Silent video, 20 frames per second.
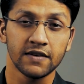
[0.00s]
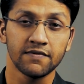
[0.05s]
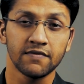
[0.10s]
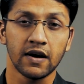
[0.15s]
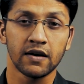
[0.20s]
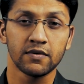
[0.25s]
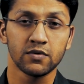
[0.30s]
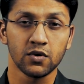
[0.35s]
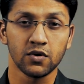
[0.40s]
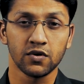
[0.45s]
thing we
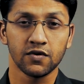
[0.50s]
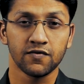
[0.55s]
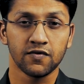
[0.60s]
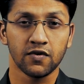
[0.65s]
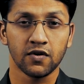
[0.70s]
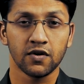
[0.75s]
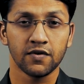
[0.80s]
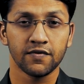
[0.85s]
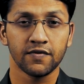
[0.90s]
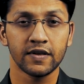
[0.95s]
have to look
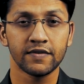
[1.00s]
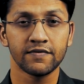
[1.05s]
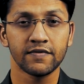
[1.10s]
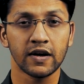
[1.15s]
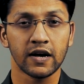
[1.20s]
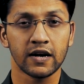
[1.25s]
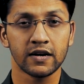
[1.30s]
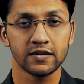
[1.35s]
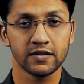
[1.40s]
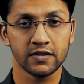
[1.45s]
for when we
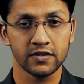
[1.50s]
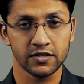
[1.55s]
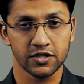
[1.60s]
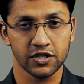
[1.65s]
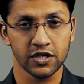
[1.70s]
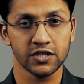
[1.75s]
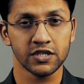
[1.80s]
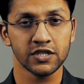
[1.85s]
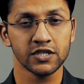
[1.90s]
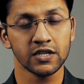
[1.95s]
are
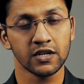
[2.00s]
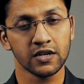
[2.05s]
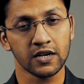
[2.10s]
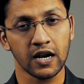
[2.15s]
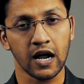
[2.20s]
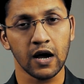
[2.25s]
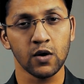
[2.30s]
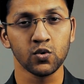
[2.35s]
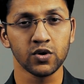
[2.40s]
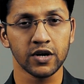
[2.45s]
judging the
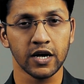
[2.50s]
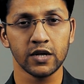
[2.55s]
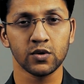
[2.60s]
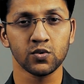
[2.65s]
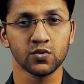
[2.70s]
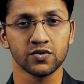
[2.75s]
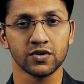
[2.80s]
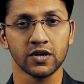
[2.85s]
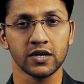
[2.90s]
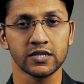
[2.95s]
Rahu
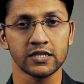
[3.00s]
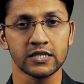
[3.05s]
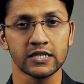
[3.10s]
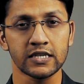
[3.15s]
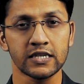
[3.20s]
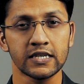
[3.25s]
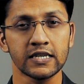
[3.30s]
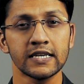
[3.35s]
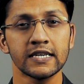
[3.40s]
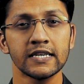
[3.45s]
Ketu
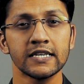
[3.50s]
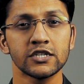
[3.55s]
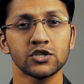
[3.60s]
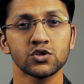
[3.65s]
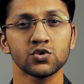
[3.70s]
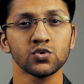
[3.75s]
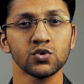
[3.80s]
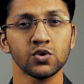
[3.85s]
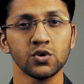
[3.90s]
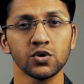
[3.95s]
transit is
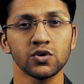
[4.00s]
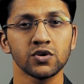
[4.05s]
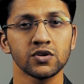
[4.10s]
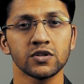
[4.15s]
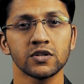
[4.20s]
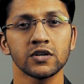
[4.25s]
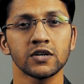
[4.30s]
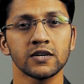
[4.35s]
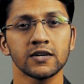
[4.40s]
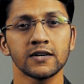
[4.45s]
to
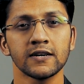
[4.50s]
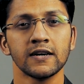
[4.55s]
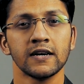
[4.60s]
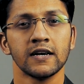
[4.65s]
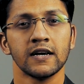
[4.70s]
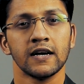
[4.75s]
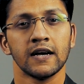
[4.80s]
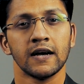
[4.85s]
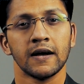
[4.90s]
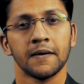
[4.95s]
look the
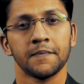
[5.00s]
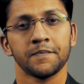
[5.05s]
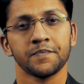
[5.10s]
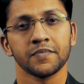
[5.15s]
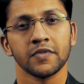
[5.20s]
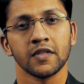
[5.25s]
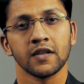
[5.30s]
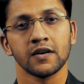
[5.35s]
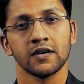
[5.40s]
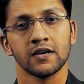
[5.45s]

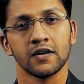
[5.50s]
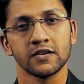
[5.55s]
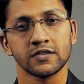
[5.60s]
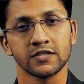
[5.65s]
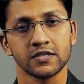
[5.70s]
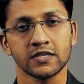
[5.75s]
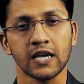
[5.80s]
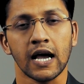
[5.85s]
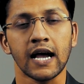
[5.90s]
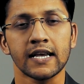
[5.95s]

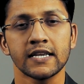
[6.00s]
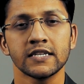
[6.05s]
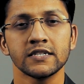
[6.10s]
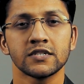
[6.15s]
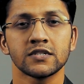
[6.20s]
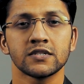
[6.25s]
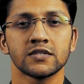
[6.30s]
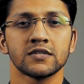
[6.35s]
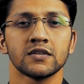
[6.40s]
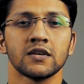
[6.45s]

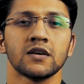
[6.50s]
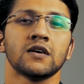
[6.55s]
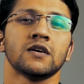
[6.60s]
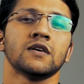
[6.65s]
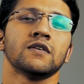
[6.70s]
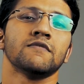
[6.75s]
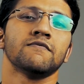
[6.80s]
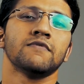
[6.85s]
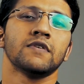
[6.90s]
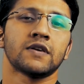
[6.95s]
signs
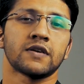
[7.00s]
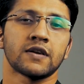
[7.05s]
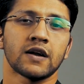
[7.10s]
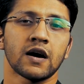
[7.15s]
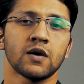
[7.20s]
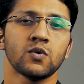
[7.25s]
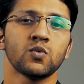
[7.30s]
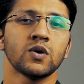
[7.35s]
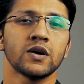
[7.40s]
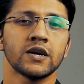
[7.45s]
where
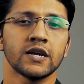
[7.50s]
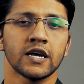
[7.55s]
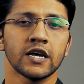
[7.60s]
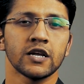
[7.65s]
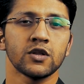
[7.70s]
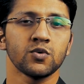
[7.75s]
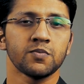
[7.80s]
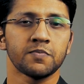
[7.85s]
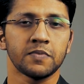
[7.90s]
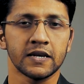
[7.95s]
Rahu and
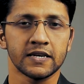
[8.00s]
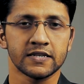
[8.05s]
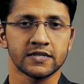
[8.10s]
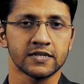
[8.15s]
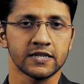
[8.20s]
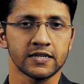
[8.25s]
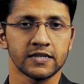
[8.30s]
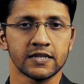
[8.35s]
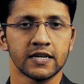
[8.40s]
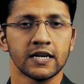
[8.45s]
Ketu
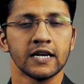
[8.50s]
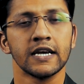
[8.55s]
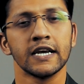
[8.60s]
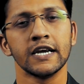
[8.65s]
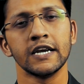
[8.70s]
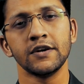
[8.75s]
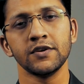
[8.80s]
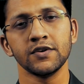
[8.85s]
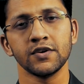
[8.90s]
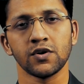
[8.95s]
placed
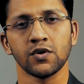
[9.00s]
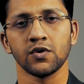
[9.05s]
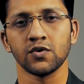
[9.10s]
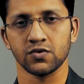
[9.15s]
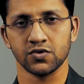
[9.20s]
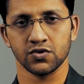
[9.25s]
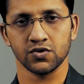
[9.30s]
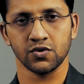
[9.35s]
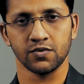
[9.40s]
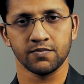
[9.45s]
into your
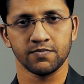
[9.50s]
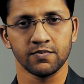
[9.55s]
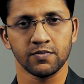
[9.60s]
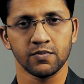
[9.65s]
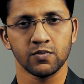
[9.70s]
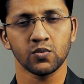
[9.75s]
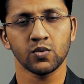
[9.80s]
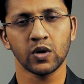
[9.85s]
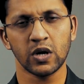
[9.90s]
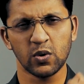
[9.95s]
horoscope.
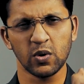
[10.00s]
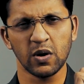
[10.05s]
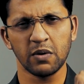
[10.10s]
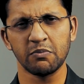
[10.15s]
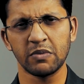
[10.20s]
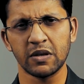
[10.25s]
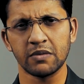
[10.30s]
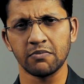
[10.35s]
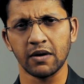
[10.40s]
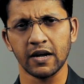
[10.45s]
What do I
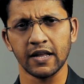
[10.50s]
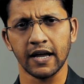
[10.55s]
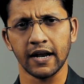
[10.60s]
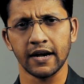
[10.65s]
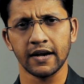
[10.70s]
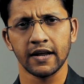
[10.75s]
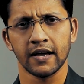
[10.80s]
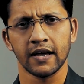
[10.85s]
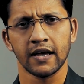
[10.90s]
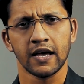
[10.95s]
mean by
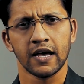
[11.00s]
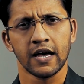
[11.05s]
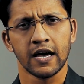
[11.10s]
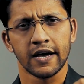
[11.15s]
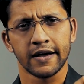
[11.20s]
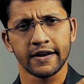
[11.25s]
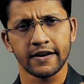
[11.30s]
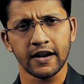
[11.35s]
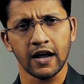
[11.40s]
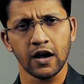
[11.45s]
that?
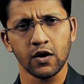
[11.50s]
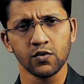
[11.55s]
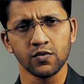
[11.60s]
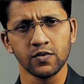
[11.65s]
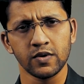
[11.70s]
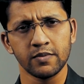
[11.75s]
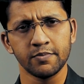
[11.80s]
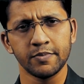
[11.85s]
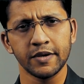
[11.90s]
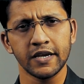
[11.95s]
Rahu
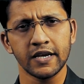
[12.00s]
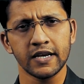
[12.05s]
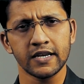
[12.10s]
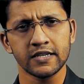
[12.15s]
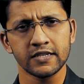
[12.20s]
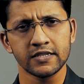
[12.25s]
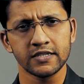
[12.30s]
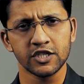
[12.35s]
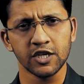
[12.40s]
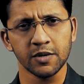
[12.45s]
will be
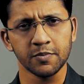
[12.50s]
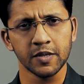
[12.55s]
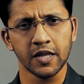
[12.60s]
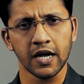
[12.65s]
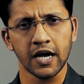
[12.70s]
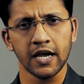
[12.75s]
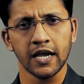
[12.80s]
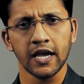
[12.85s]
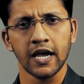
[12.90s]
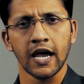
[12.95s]
in
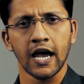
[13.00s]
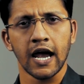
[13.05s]
Gemini